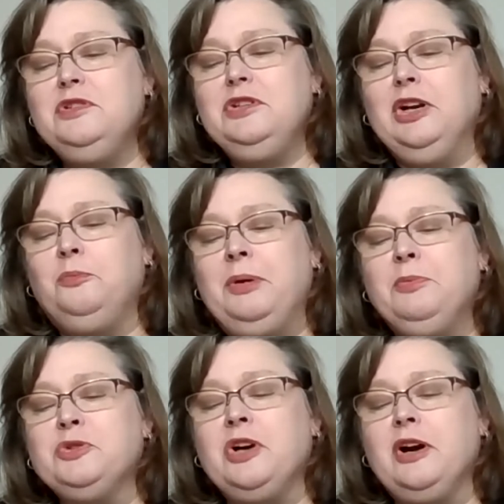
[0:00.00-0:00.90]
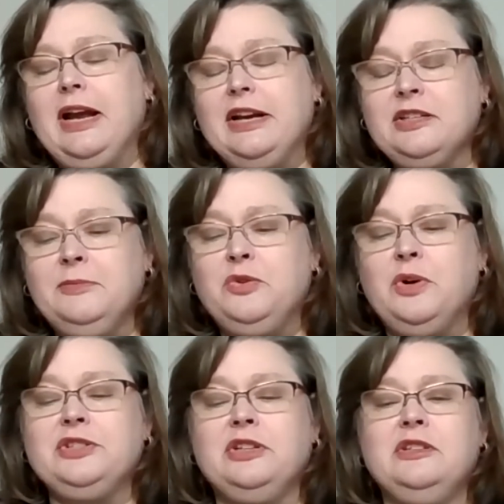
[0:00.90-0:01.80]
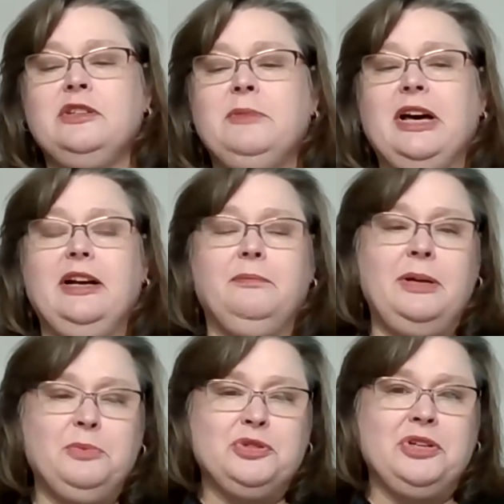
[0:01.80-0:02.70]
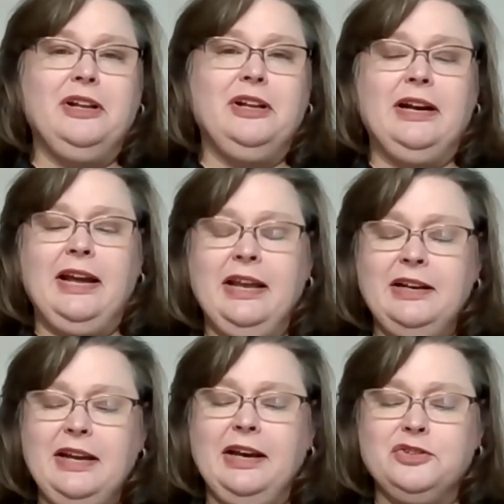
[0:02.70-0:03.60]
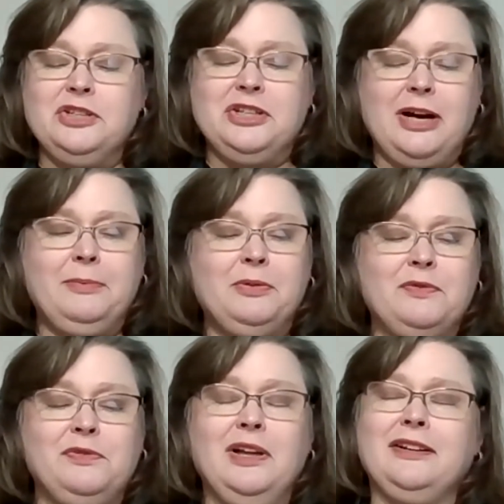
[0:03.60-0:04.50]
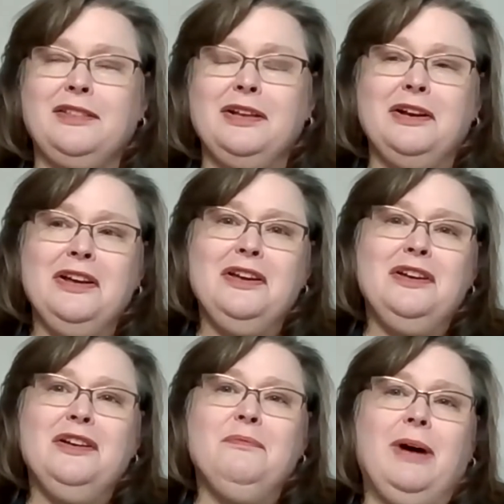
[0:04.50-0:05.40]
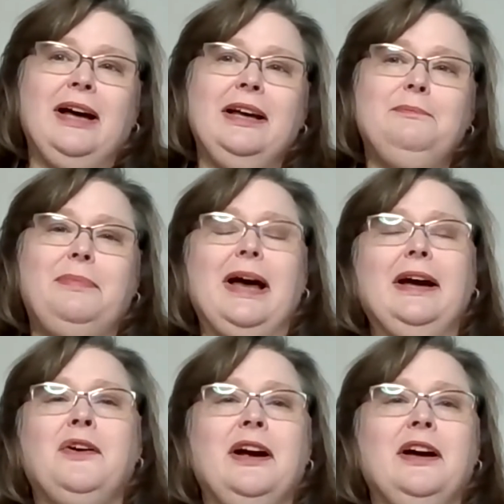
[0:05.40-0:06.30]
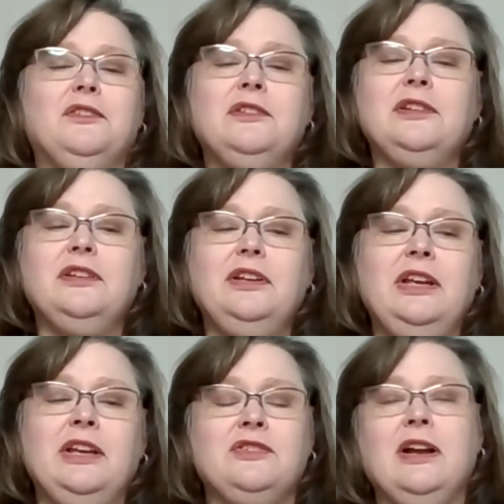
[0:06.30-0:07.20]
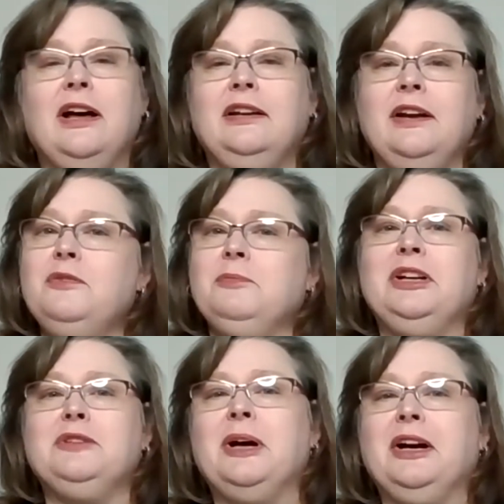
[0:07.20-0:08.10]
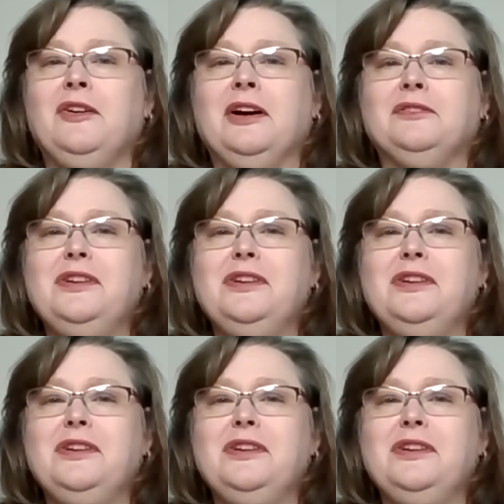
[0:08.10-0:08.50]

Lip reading: you know, people started asking me questions about it, and I had to actually stop and reflect that my background is not everybody's background.